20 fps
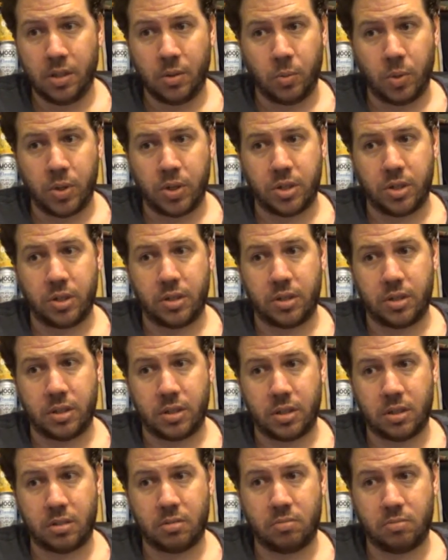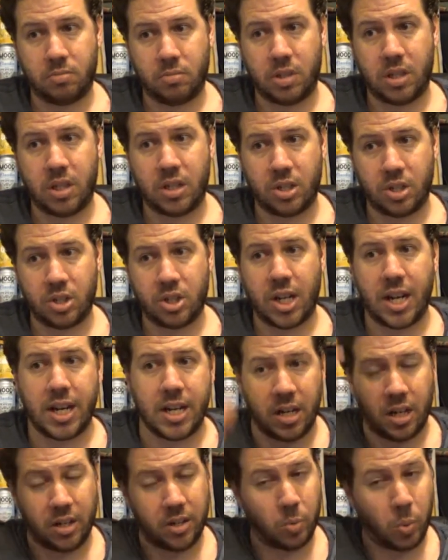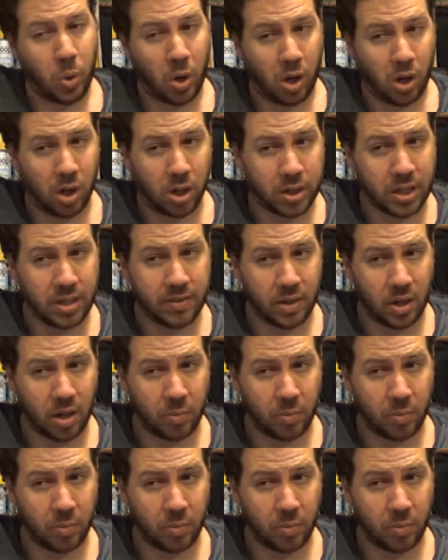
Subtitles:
which is, it's a shade under what I'd give it.